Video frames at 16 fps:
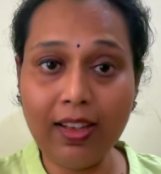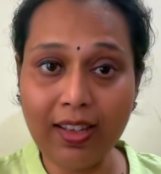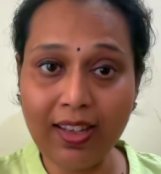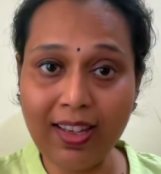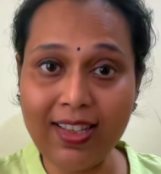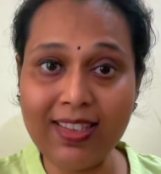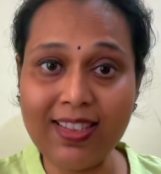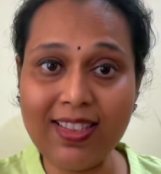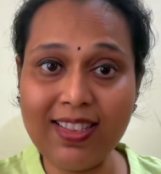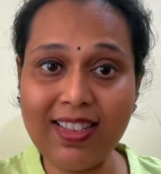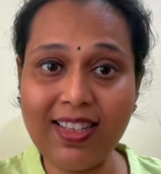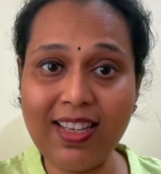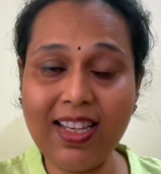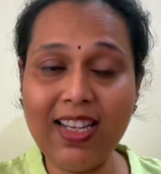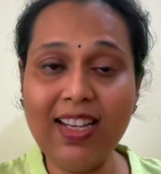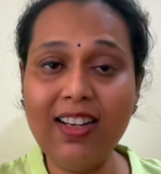Yes,
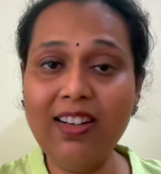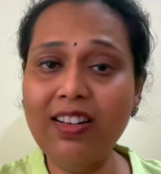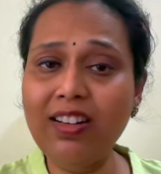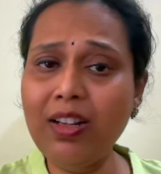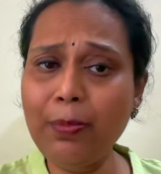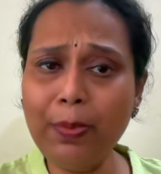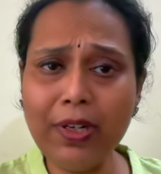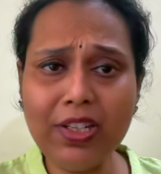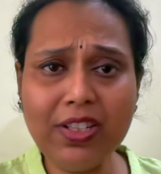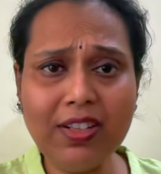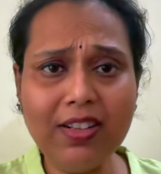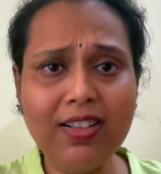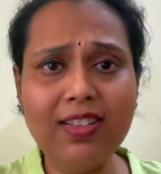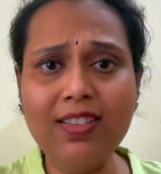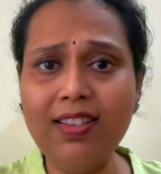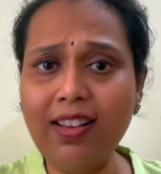
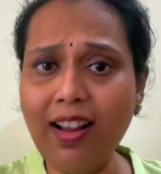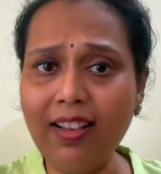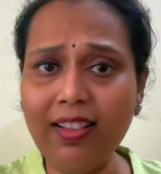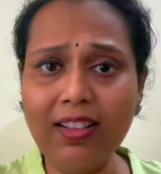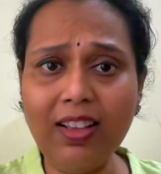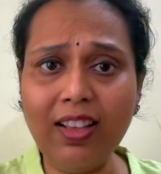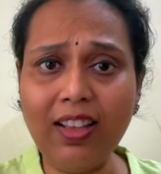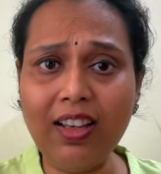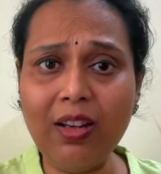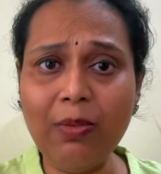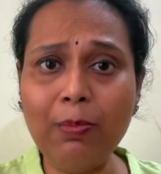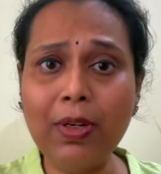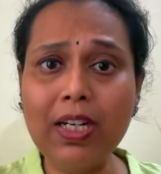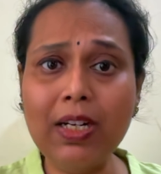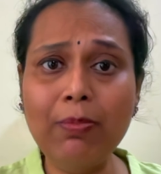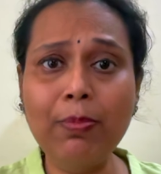depression is
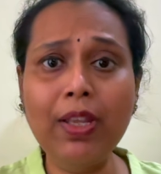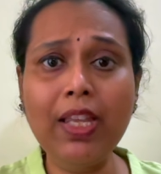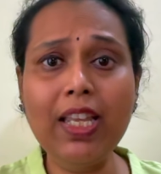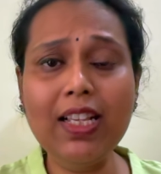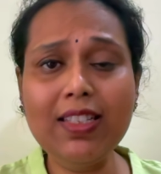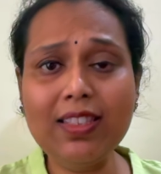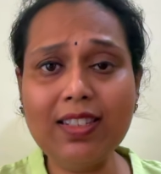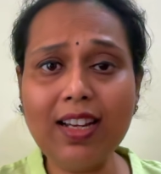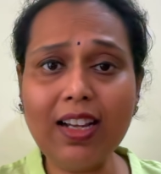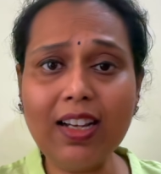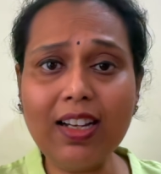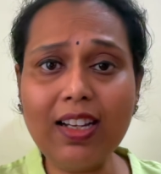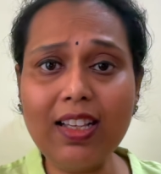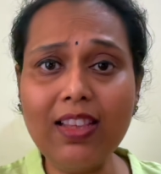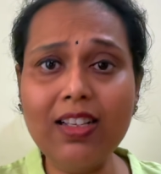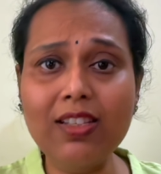nothing but being
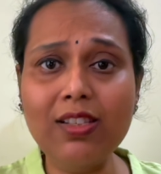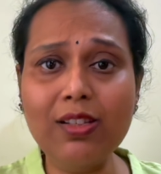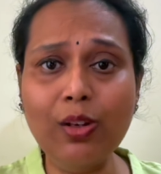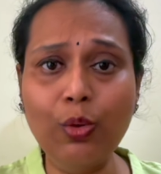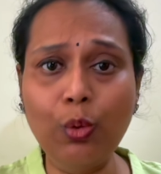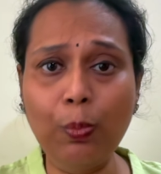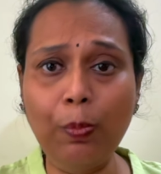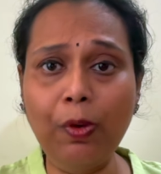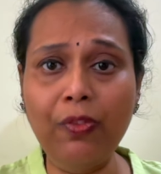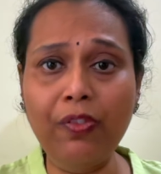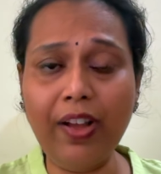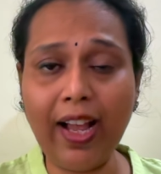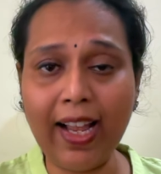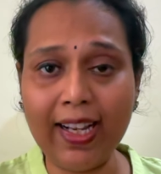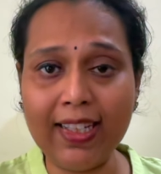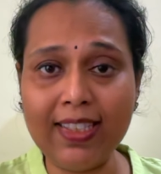stuck in this loop of
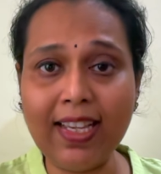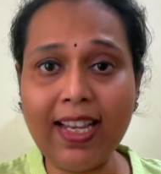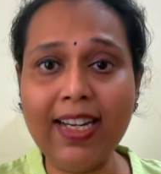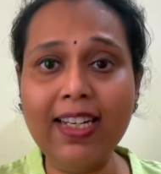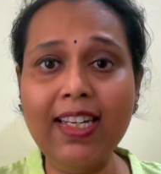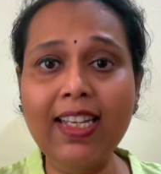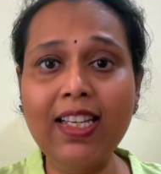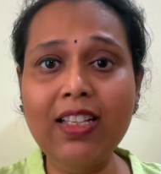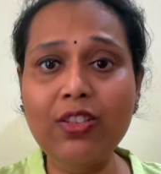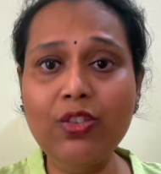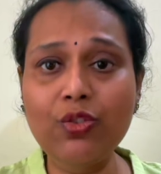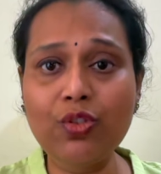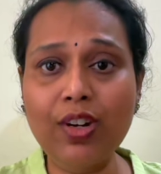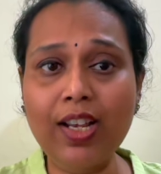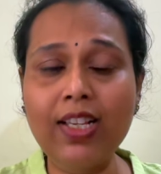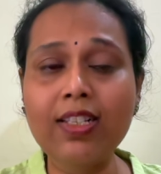anxiety,
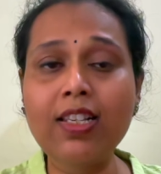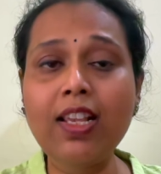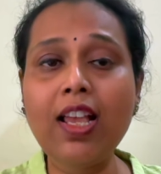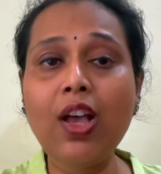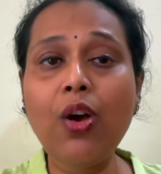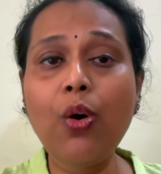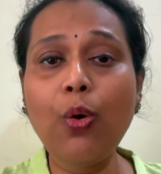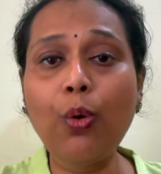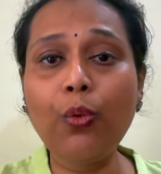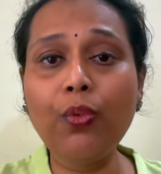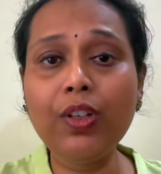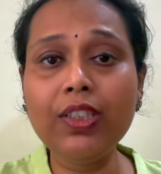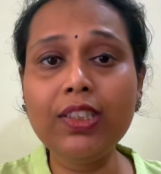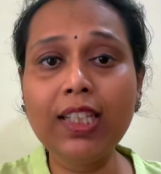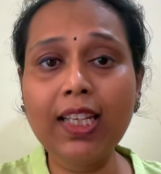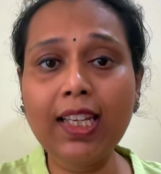stress,
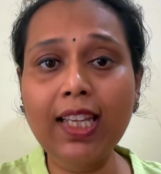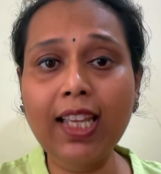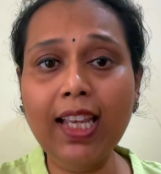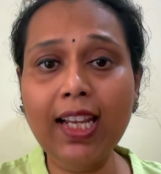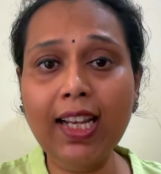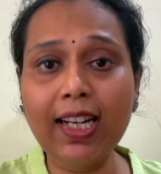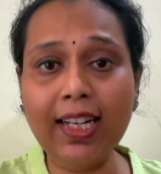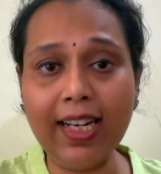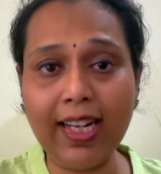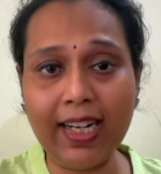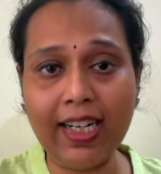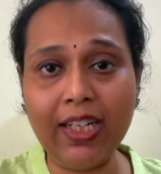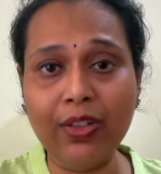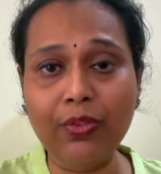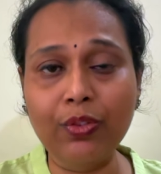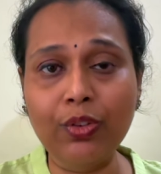overthinking, and
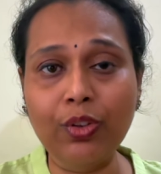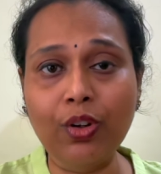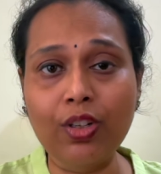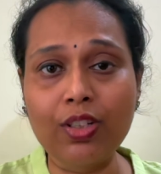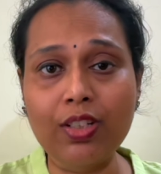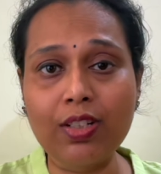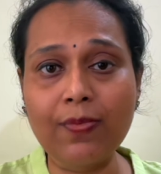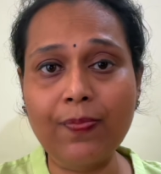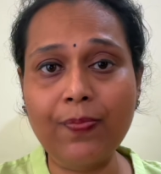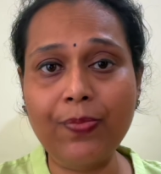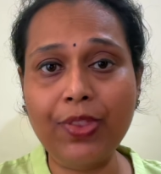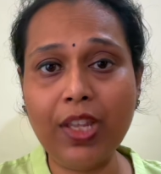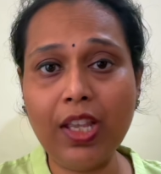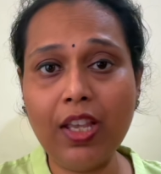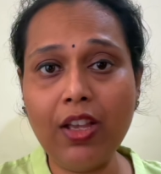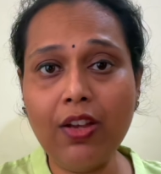negative thoughts.
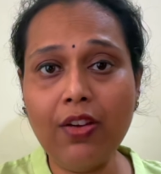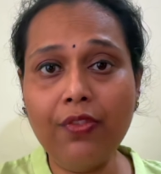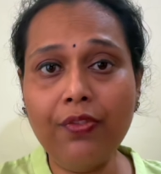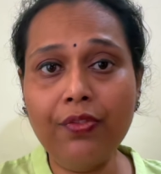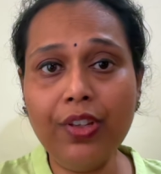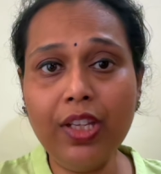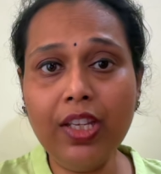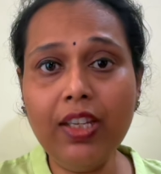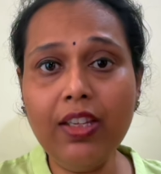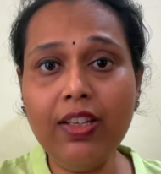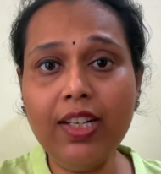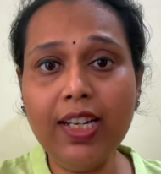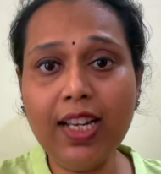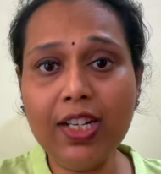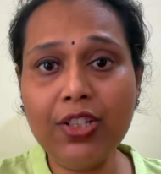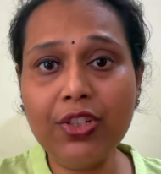We
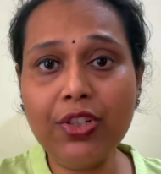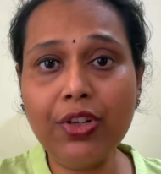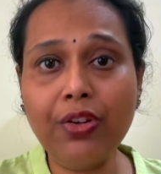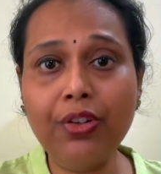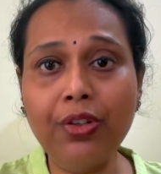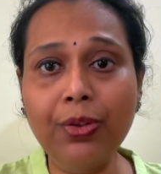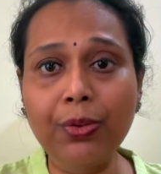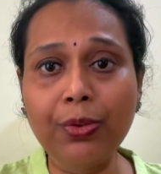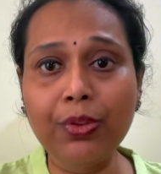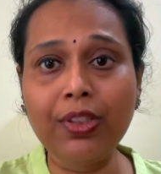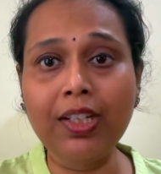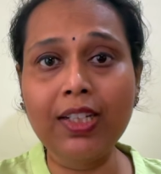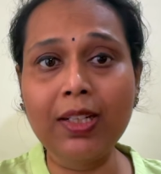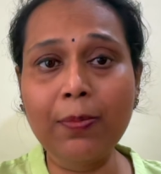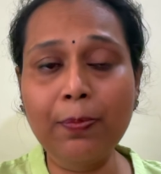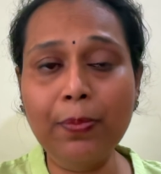reassure you
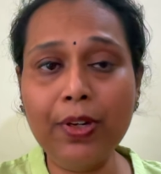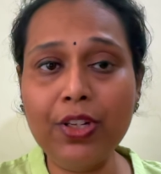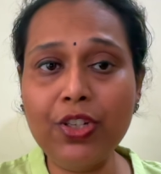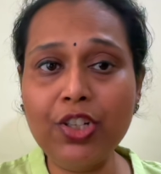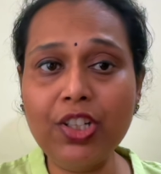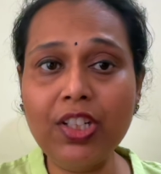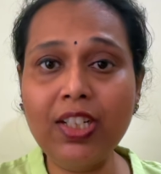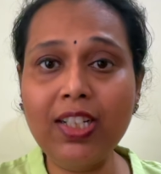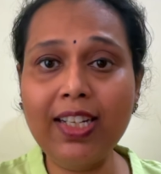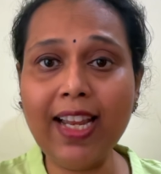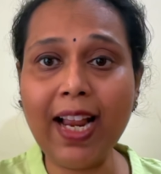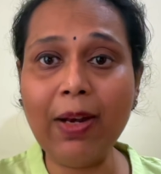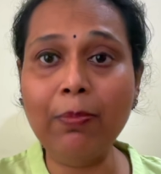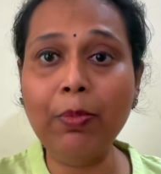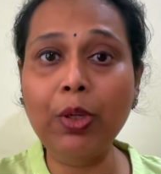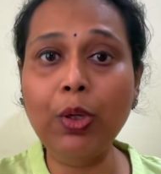that depression
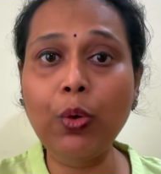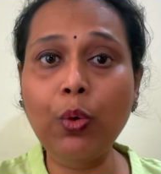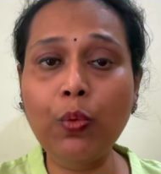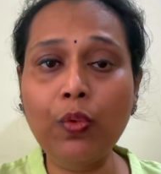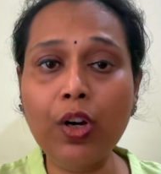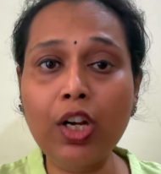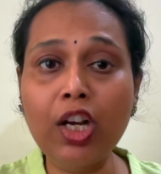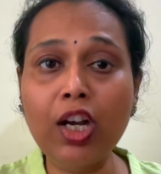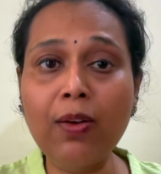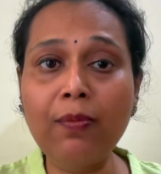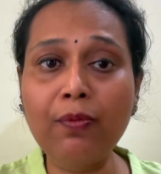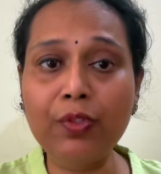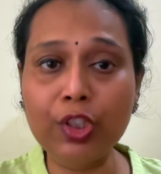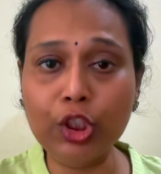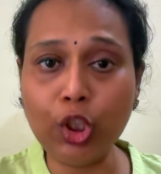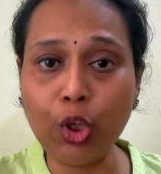can be
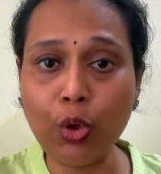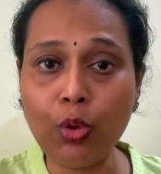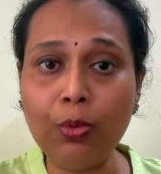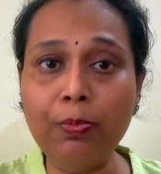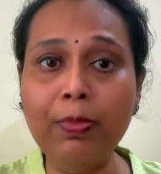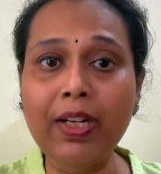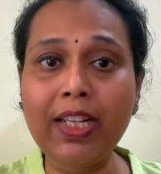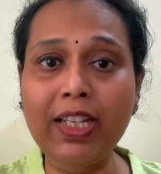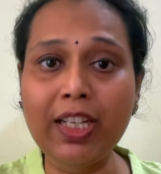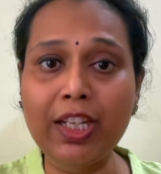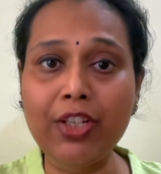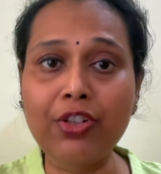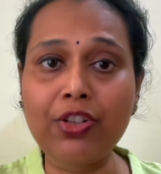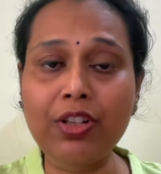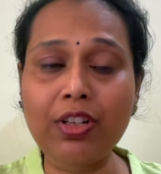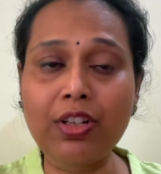overcome without
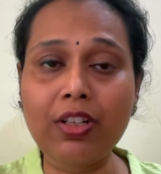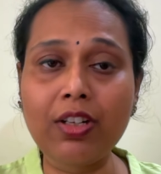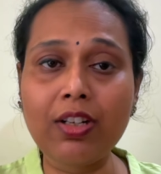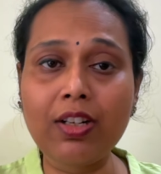medication.